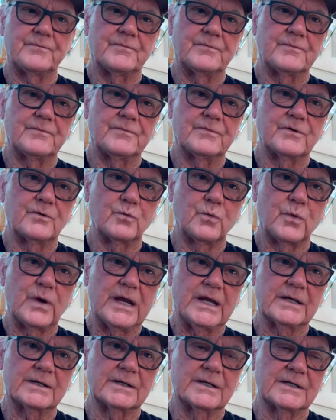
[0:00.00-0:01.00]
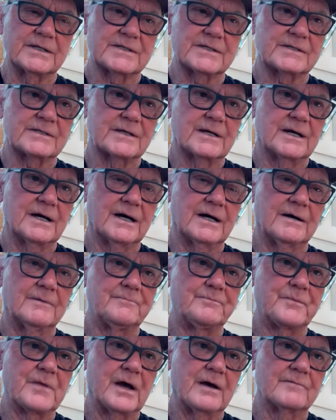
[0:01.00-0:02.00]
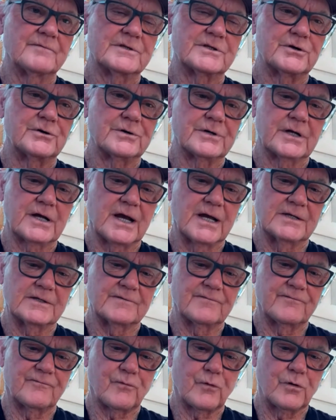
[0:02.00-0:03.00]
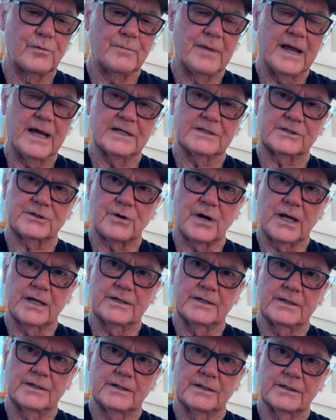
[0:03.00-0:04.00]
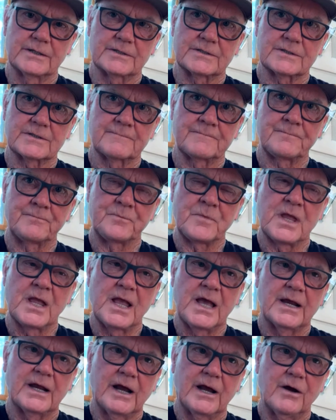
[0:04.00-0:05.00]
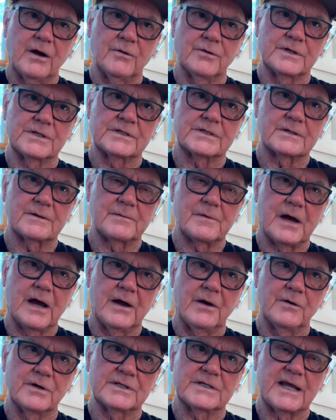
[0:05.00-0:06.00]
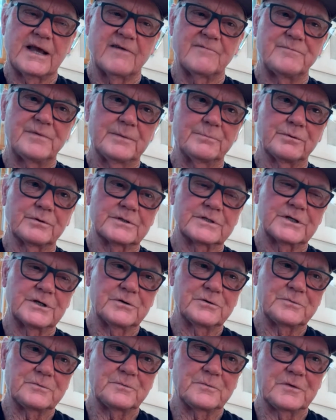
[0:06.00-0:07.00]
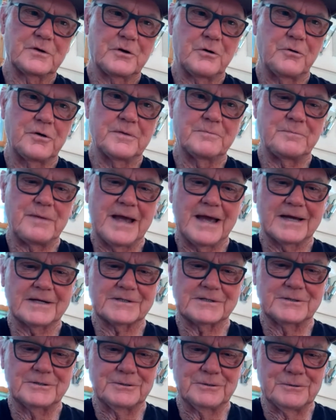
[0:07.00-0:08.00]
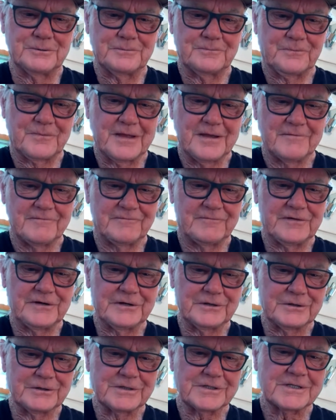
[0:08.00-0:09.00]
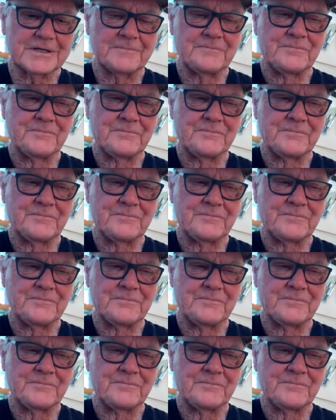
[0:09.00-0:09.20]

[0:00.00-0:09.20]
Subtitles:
the weakness of certain kinds of formats or ideas. And I always have people's, going back to fears,